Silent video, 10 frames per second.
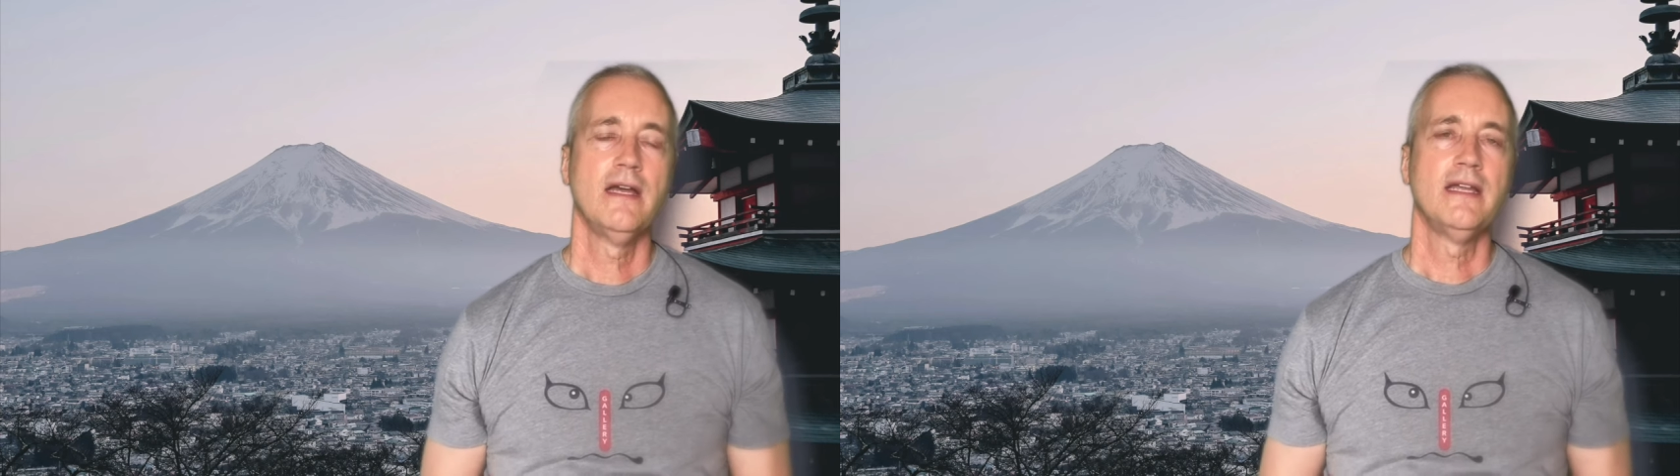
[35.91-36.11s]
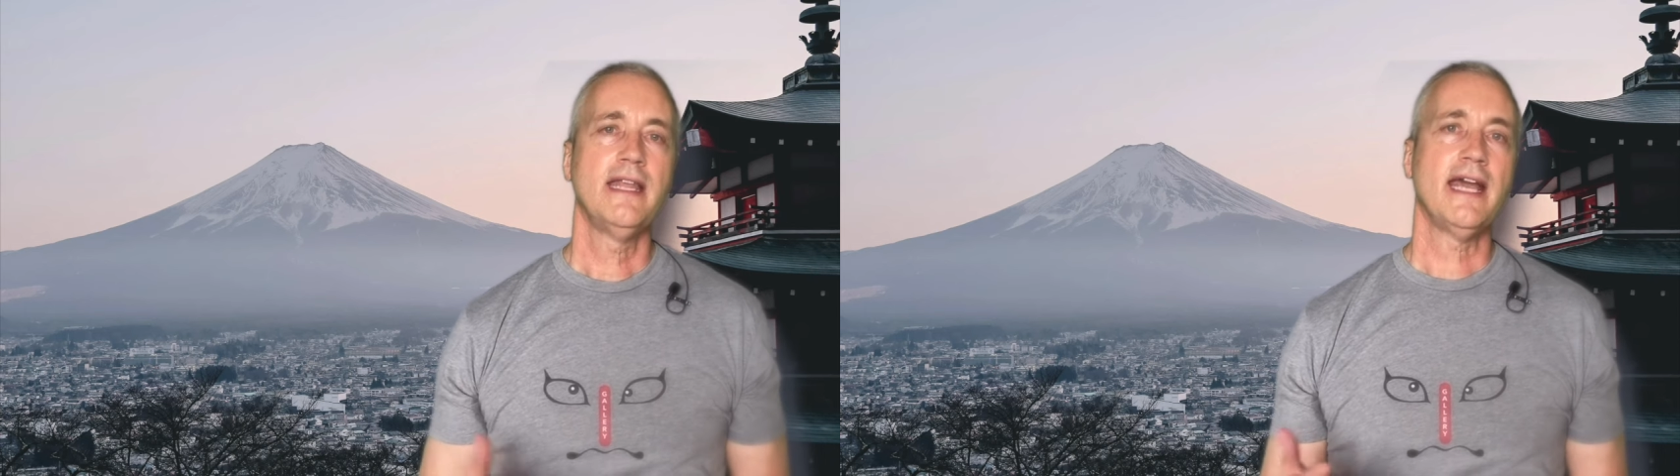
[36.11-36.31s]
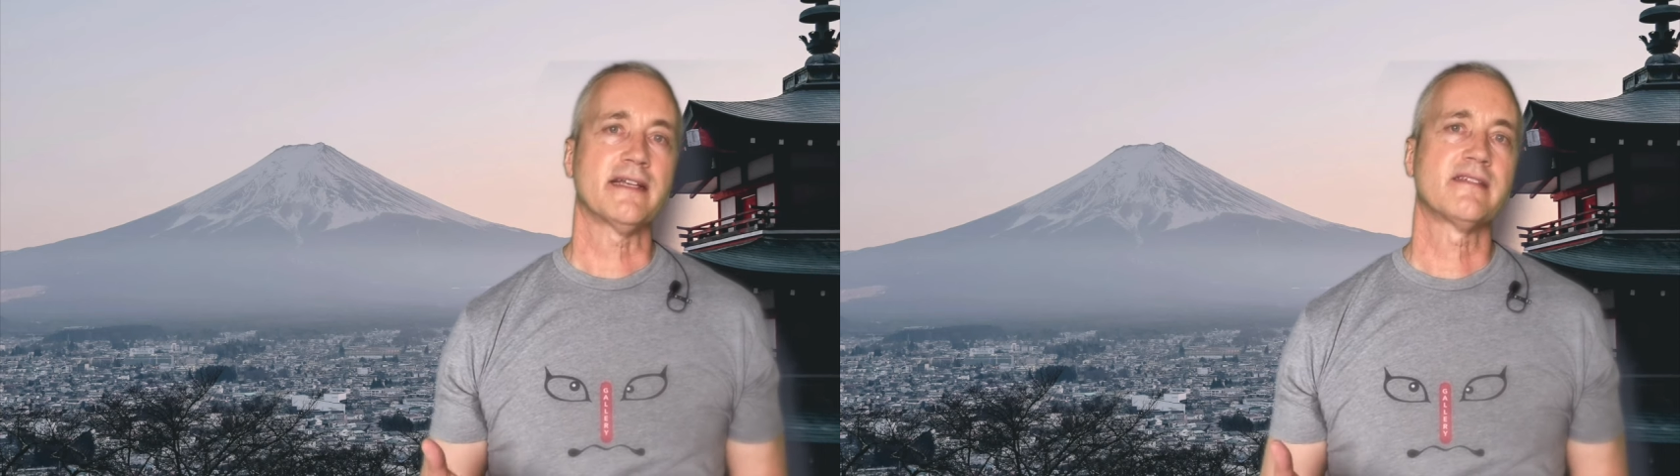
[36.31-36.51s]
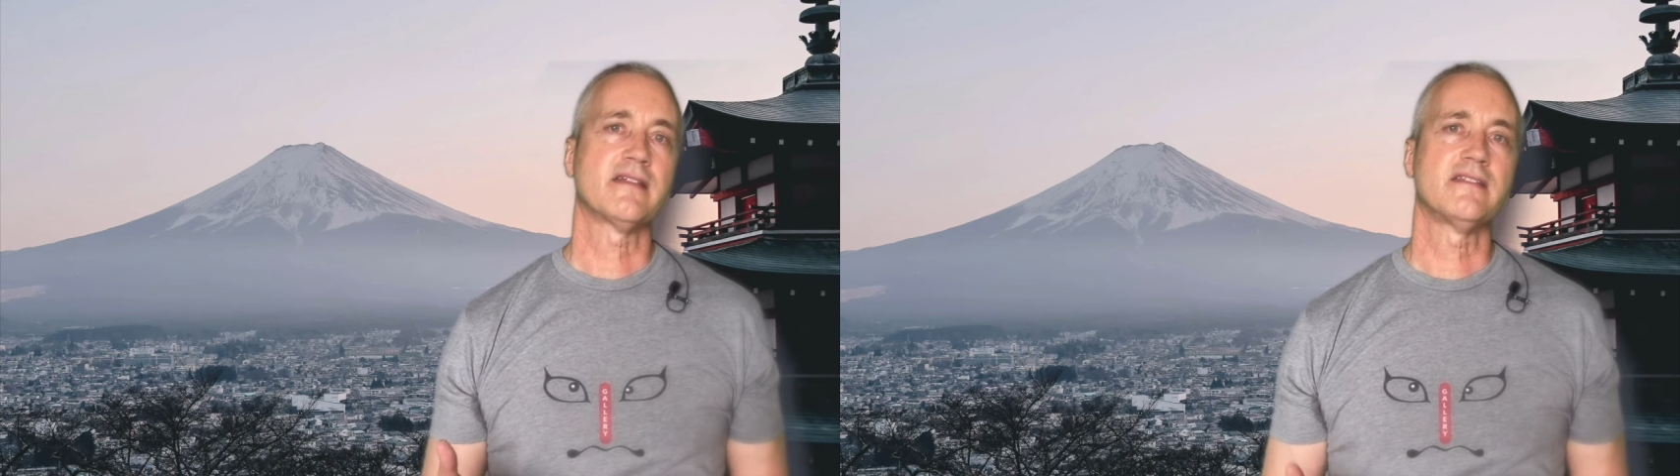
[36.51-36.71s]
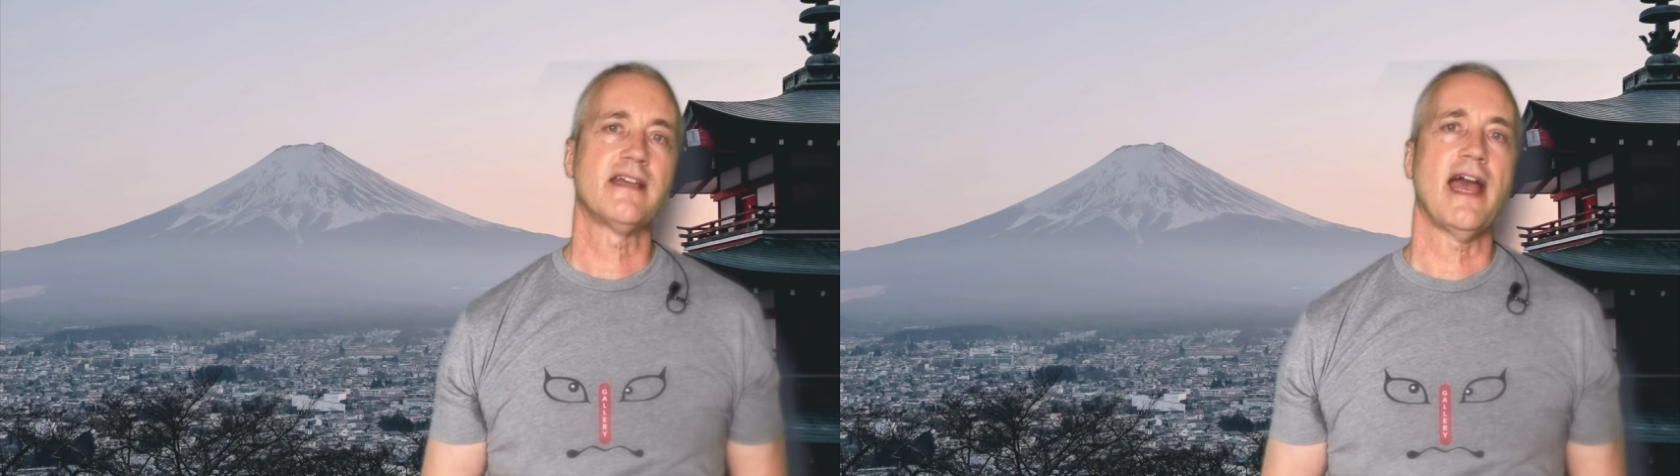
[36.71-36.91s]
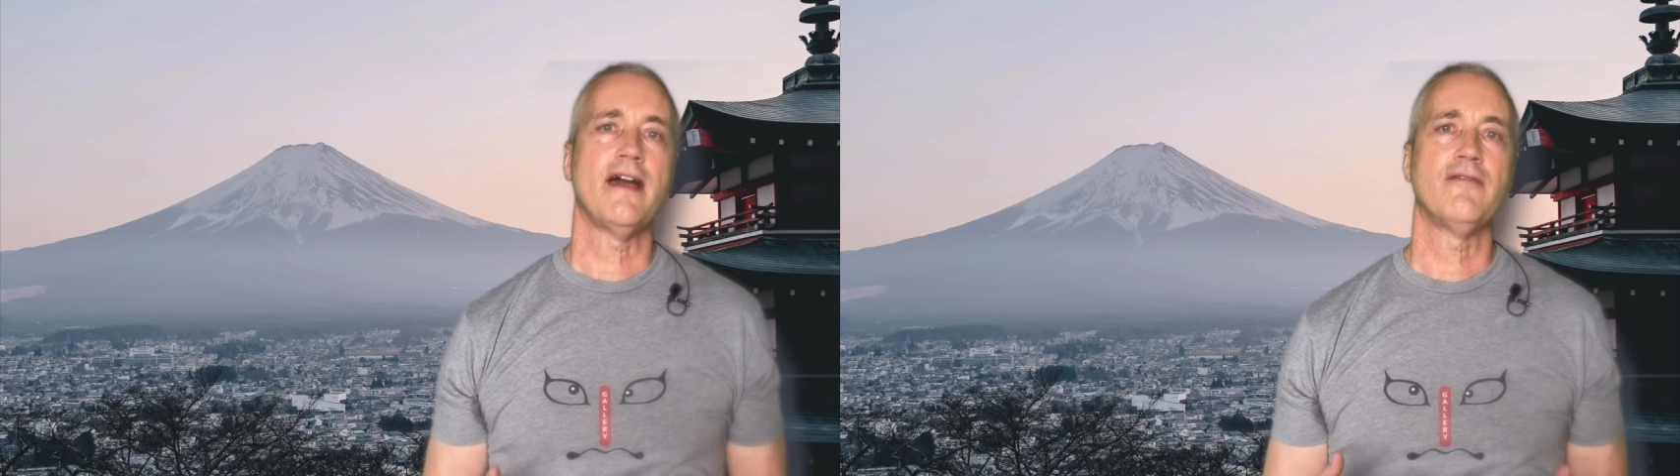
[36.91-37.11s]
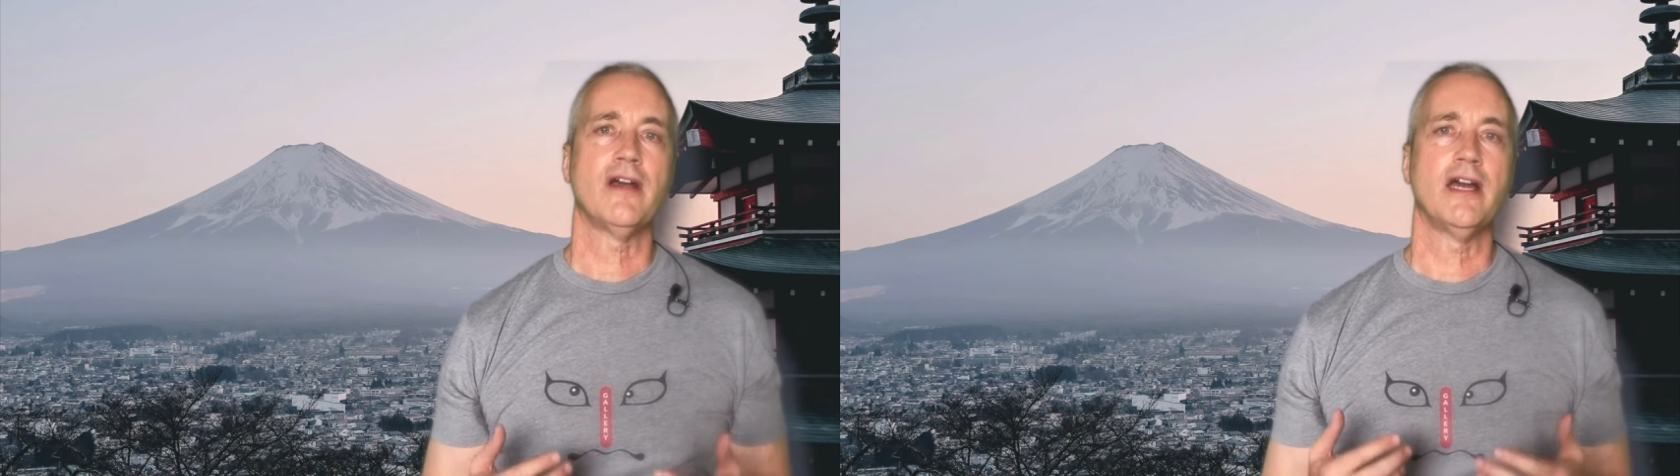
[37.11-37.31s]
Next, to have